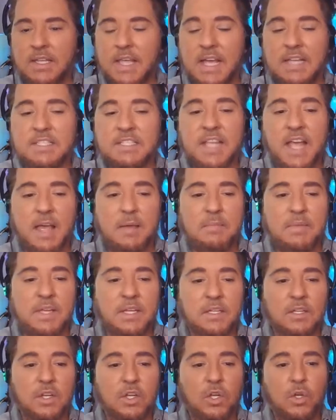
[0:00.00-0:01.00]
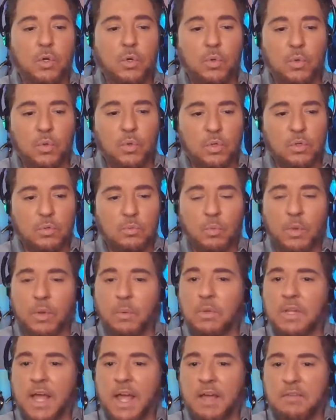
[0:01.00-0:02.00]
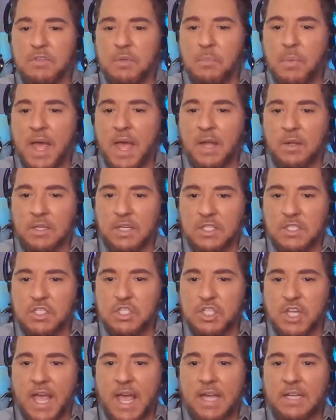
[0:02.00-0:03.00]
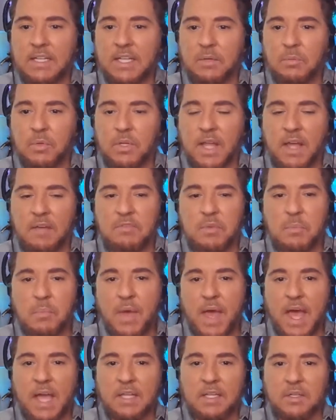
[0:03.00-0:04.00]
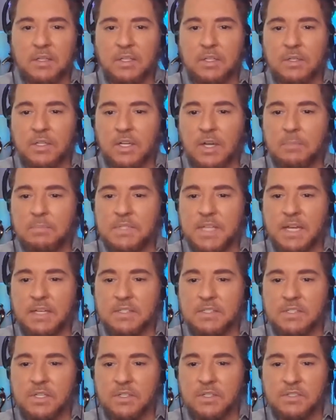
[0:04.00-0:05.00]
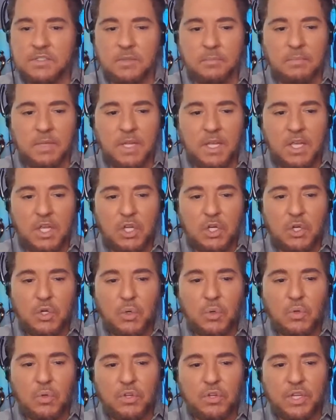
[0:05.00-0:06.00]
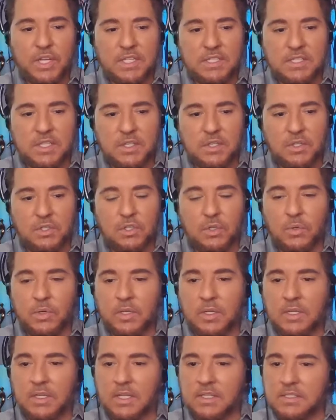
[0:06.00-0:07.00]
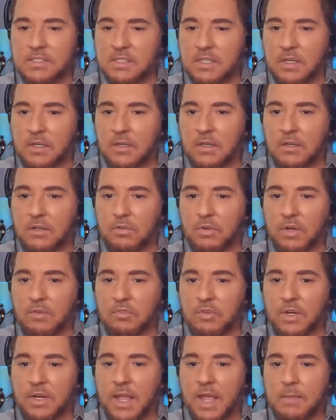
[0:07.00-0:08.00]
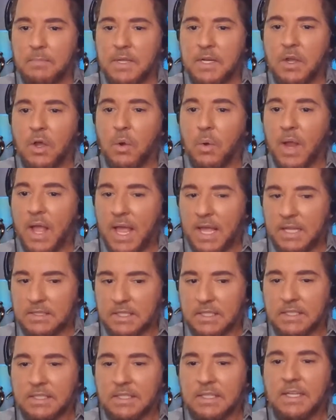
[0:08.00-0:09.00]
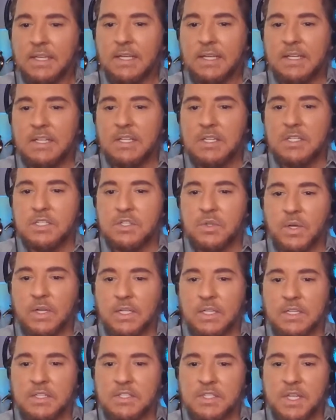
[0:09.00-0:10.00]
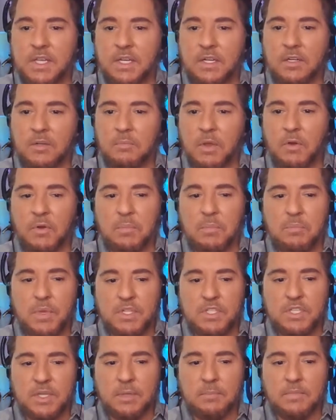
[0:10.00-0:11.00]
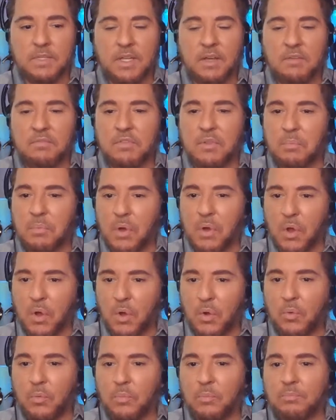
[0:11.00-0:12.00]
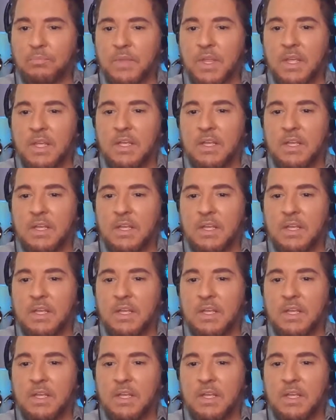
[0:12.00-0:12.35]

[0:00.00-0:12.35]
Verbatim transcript: Yes, Emmett, cool. We will have you back. Let's chat and we'll have you back and you can update us on some cool things that you're doing. That's uh, our great friend Emmett O'Hanlon joining us here. Mary Bishop, love the poem.